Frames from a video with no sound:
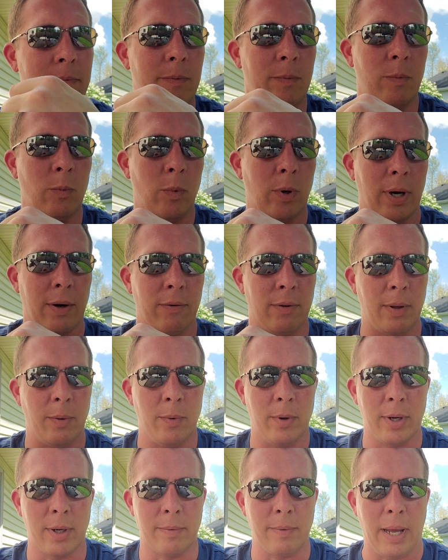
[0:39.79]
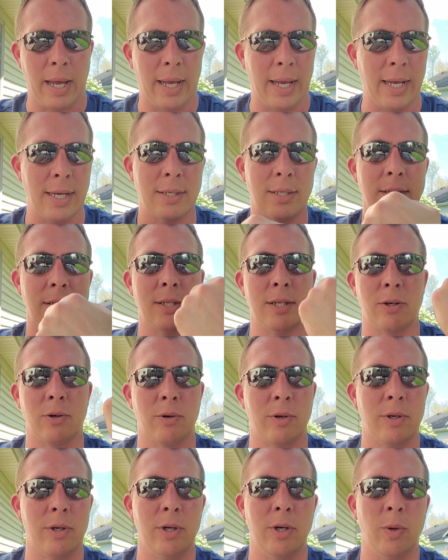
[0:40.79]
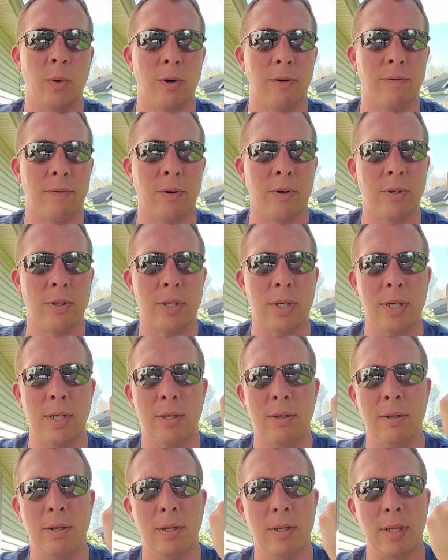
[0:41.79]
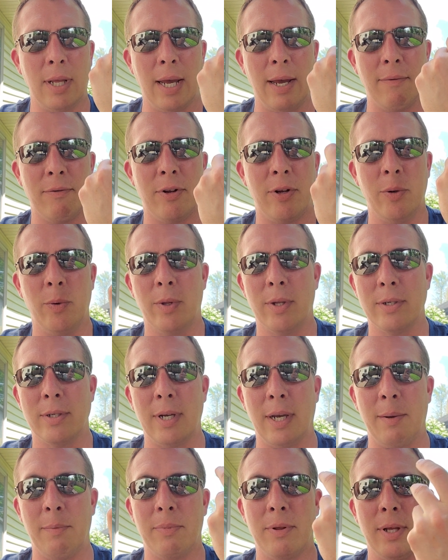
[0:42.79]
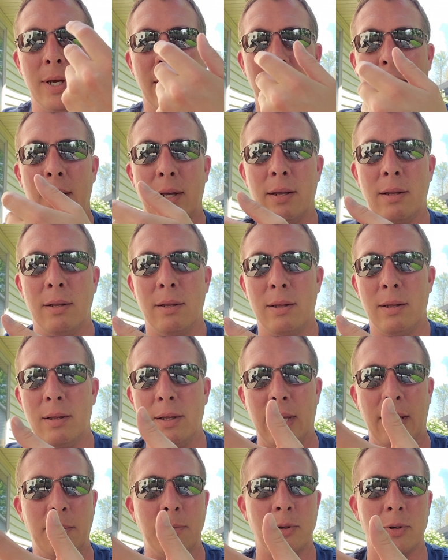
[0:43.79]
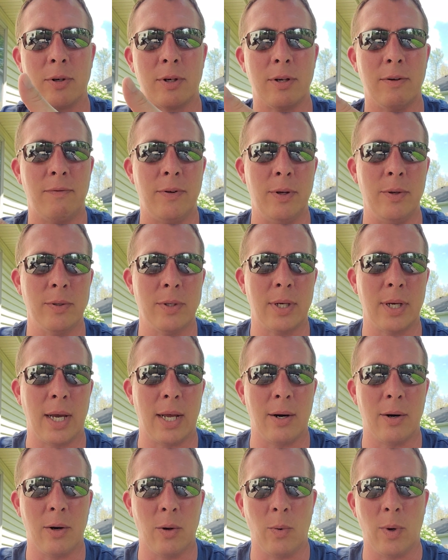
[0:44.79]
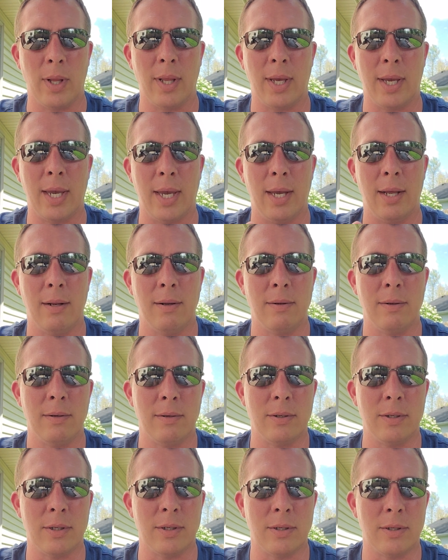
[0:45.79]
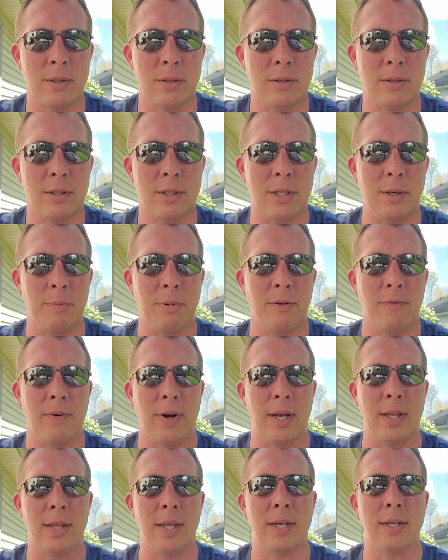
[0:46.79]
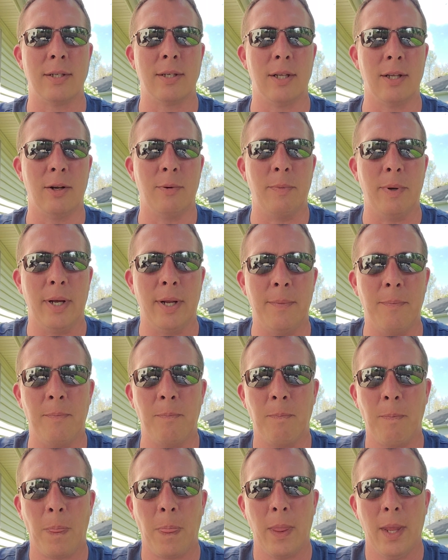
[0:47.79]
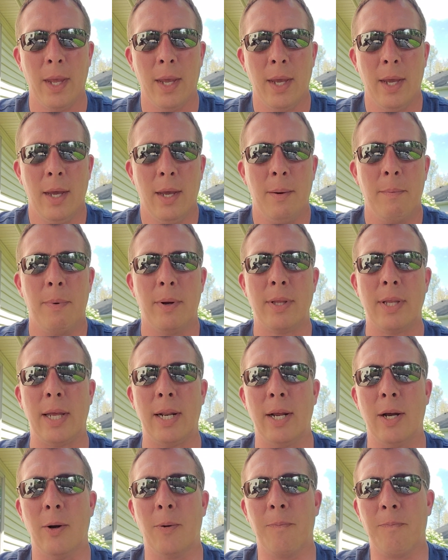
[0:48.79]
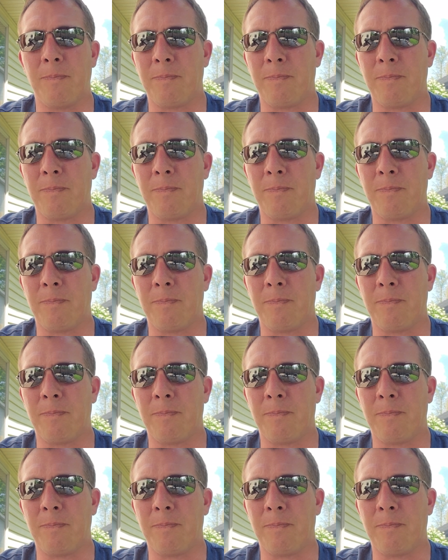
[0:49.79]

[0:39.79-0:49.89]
whatever they want to, I guess it's their newer version. They have two of the same thing. Names are confusing. I don't know why they can't just simplify things a little bit, but they don't.